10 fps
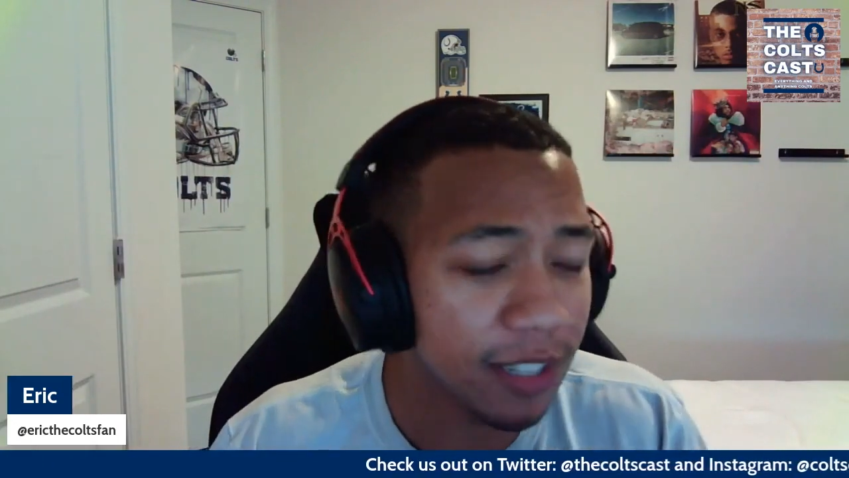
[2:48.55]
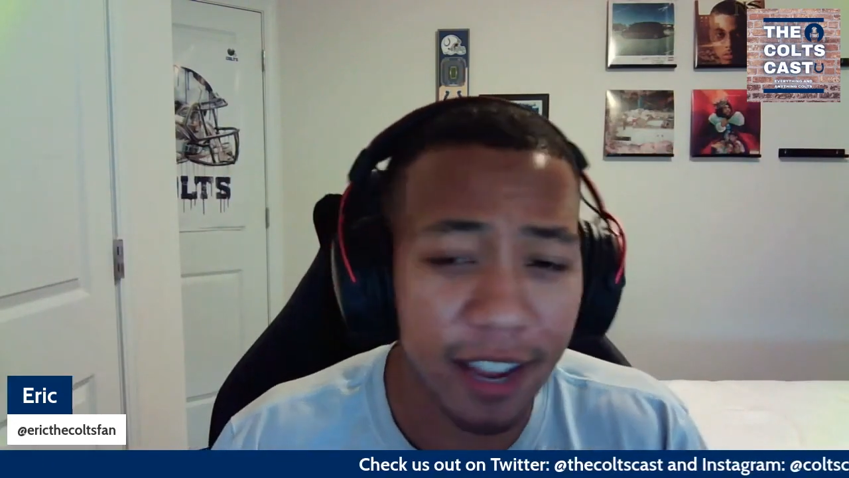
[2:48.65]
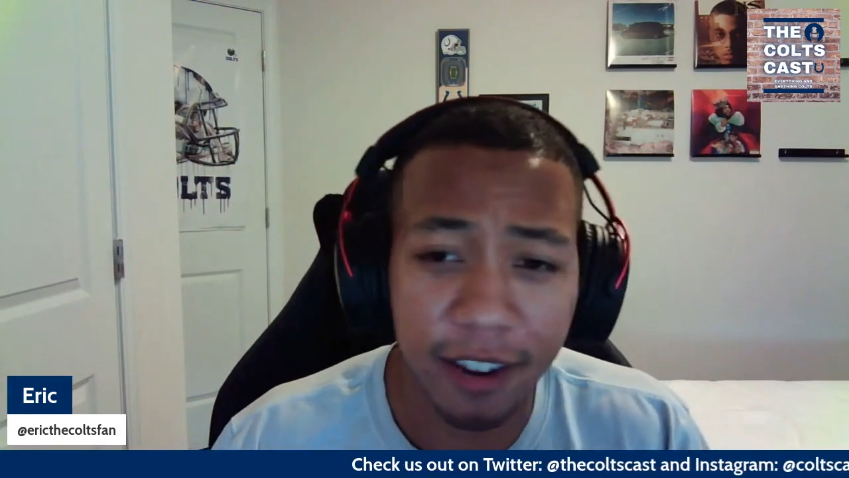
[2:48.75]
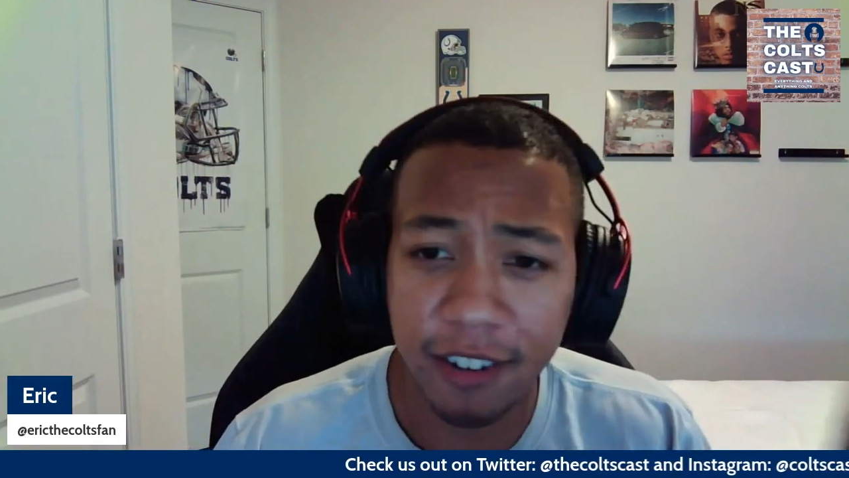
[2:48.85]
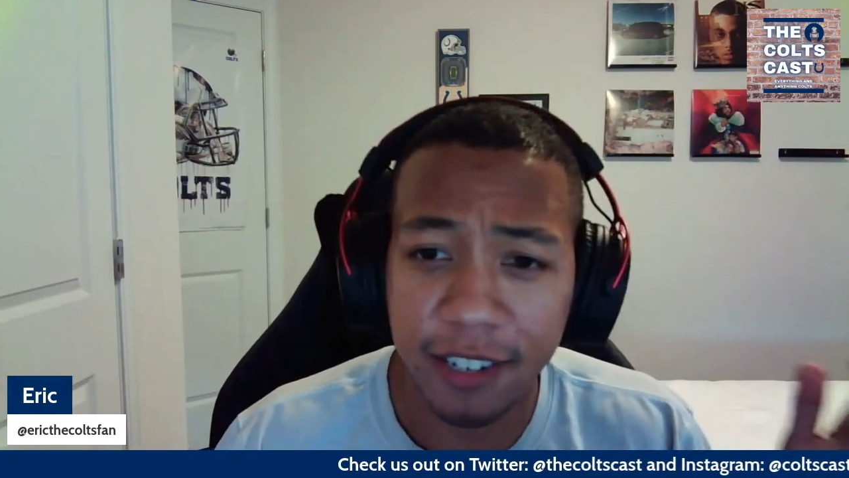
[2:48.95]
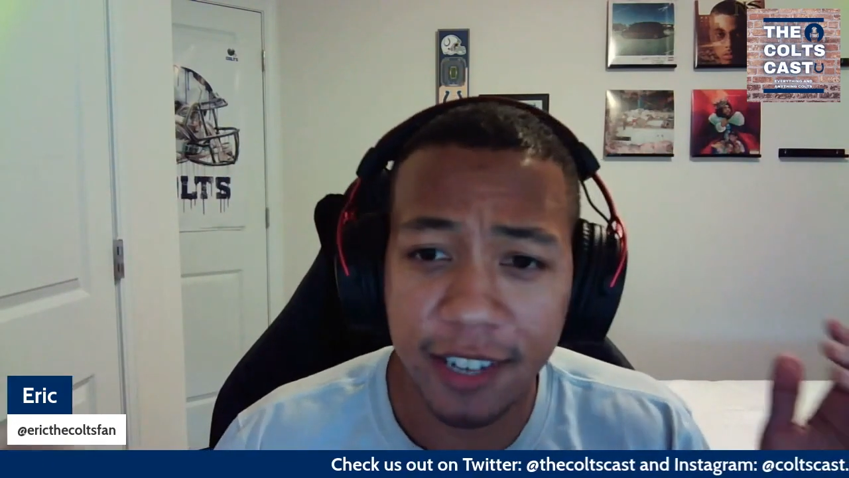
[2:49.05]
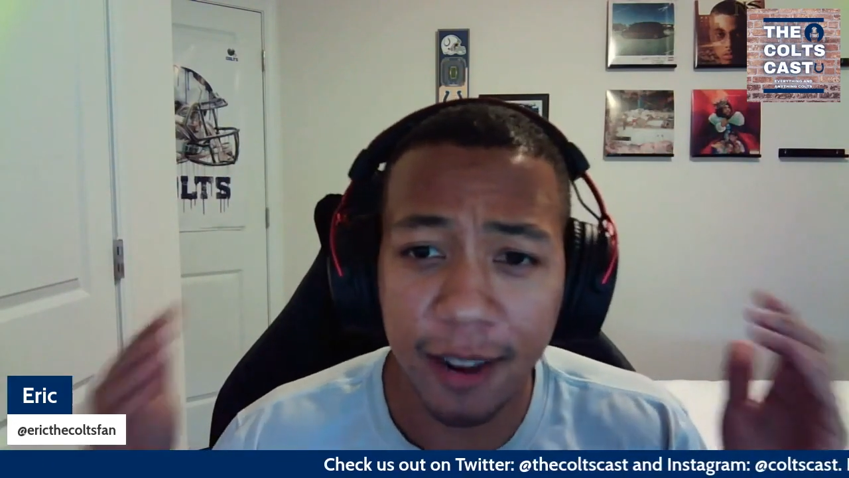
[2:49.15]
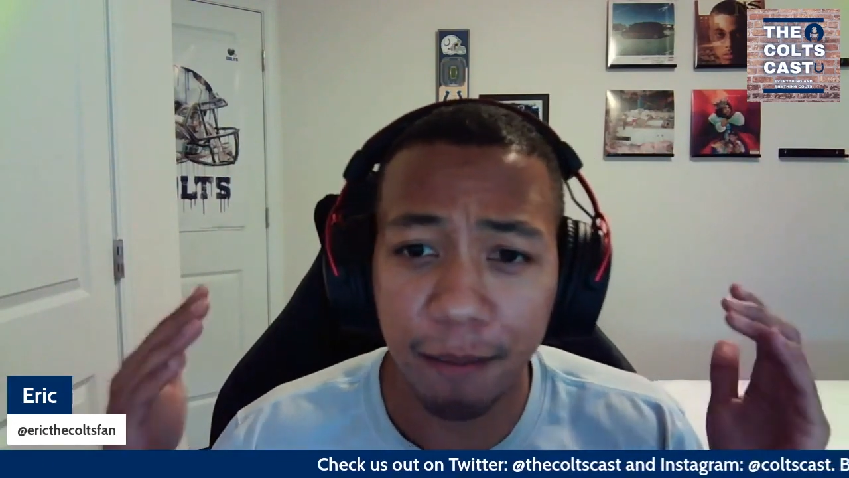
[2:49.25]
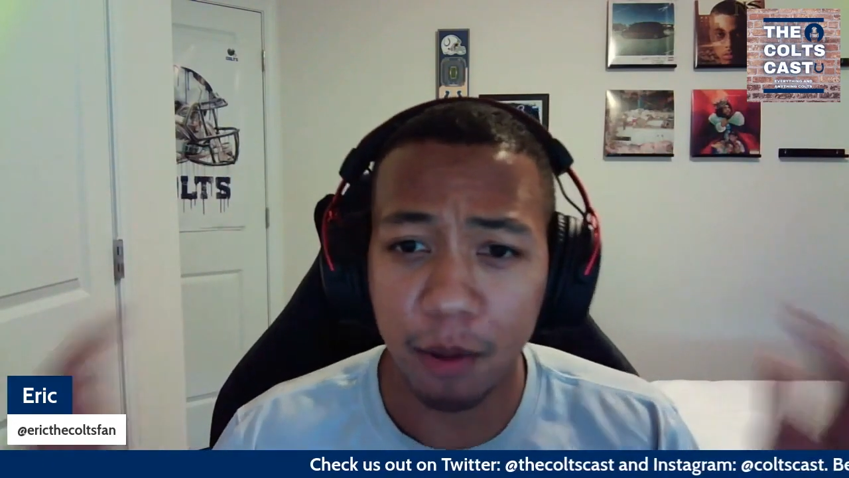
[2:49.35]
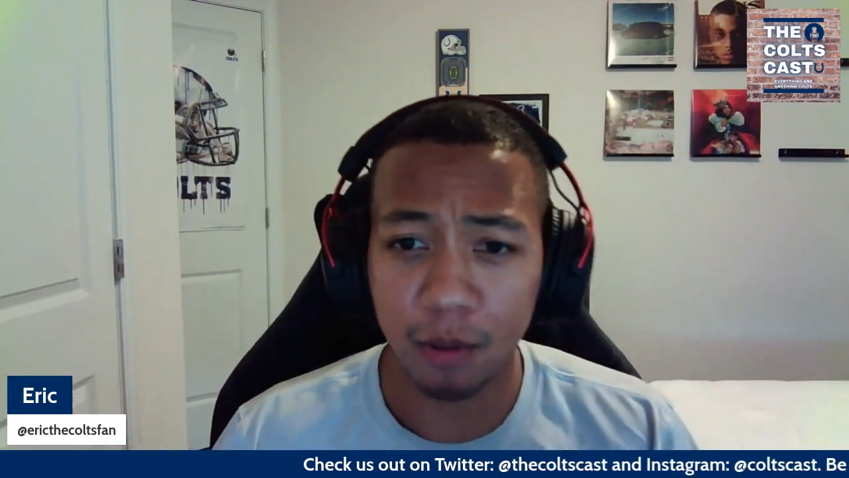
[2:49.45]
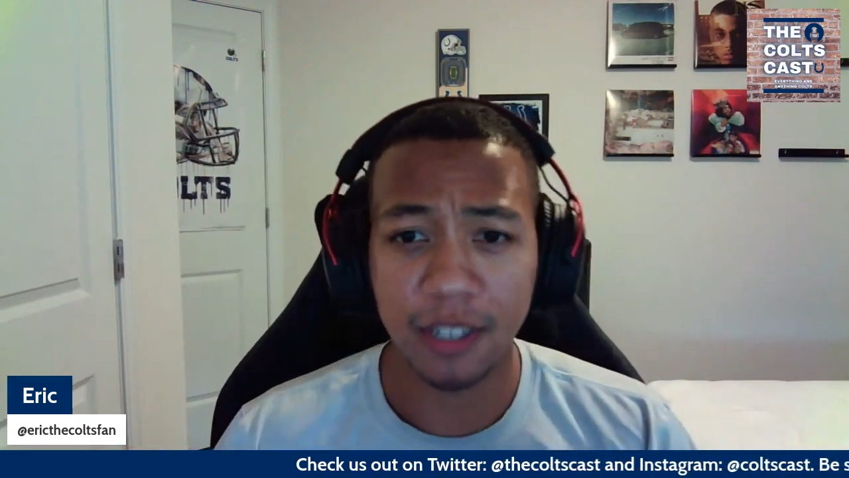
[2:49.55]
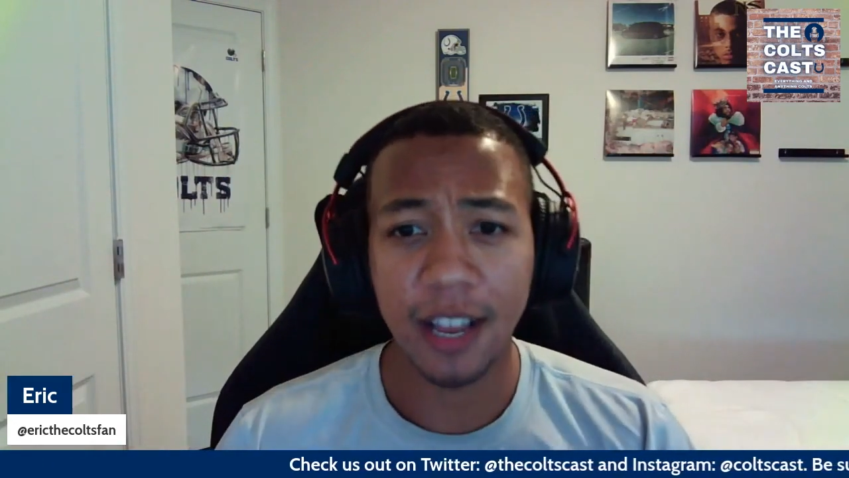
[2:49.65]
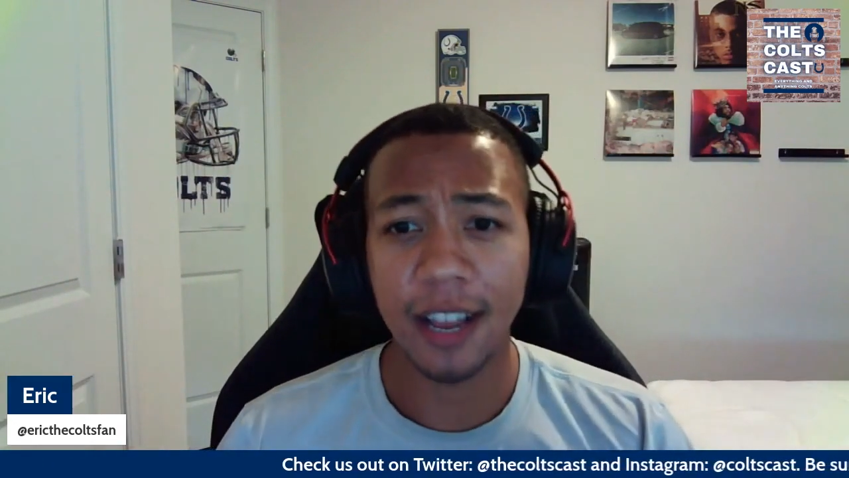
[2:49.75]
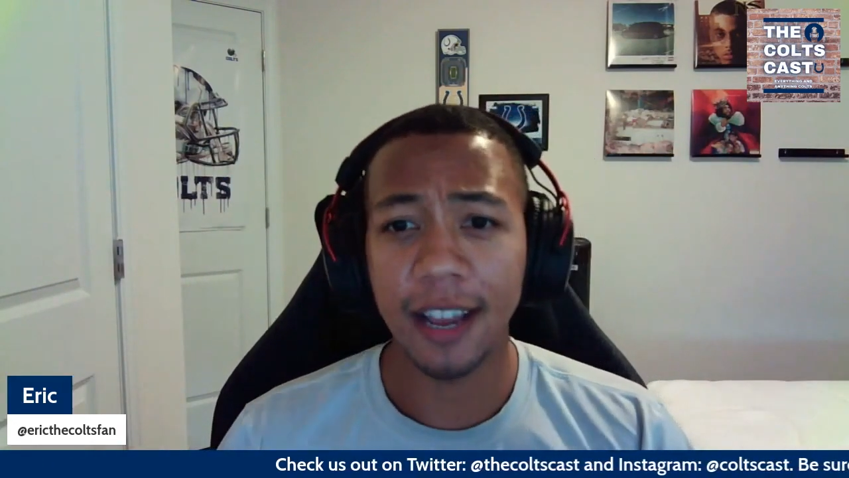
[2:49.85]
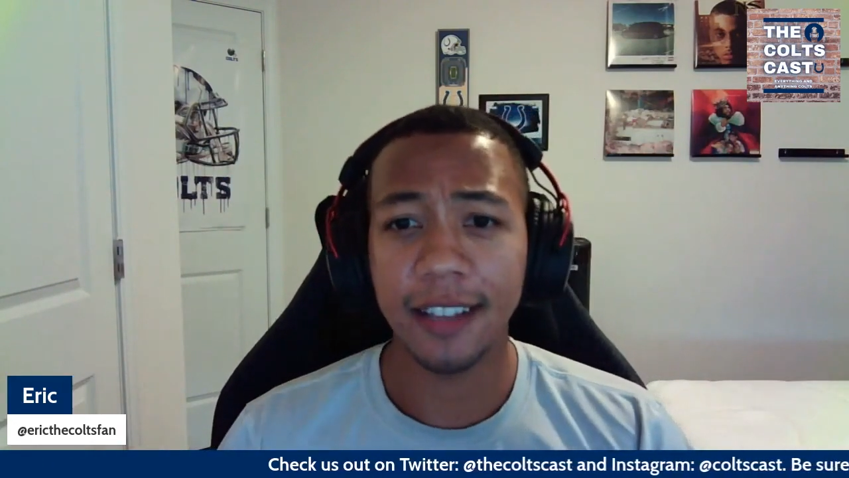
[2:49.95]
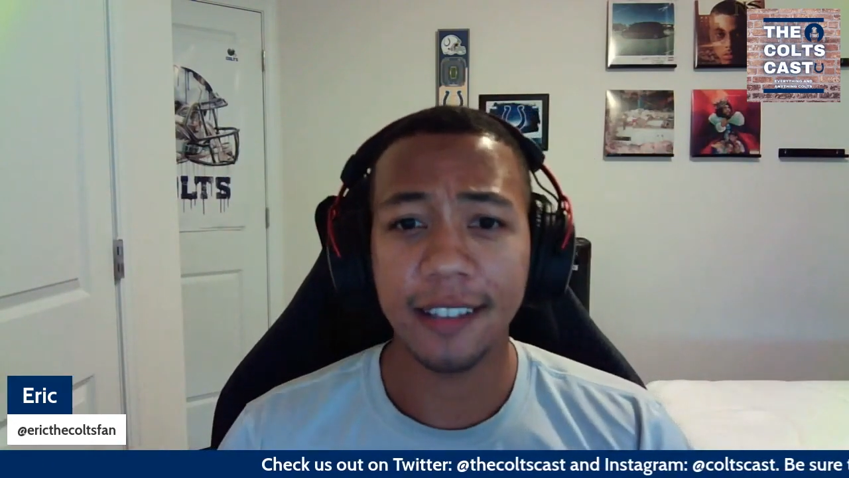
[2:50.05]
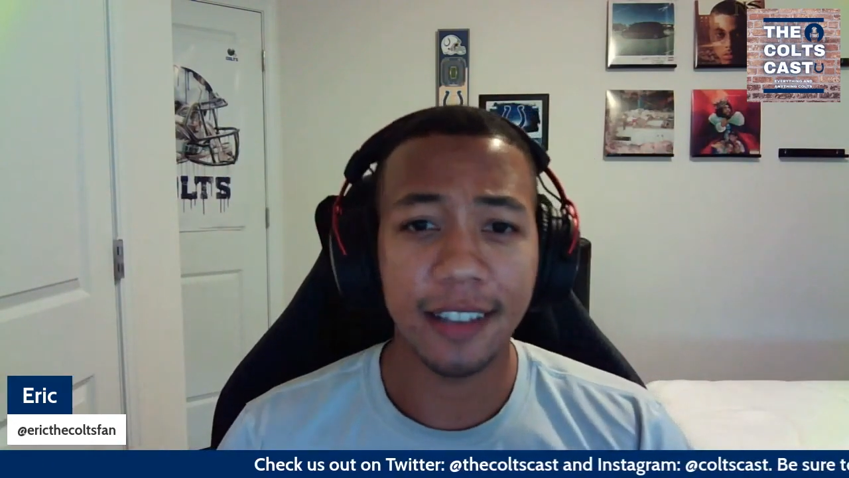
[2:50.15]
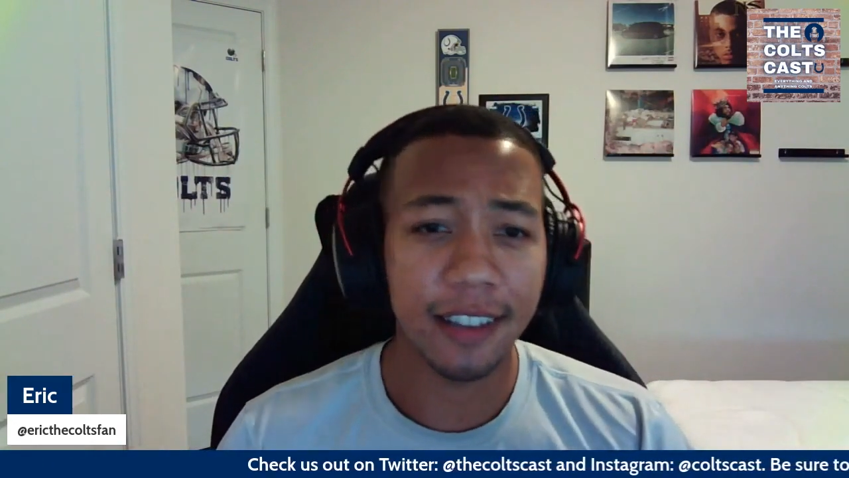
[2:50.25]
I understand both sides.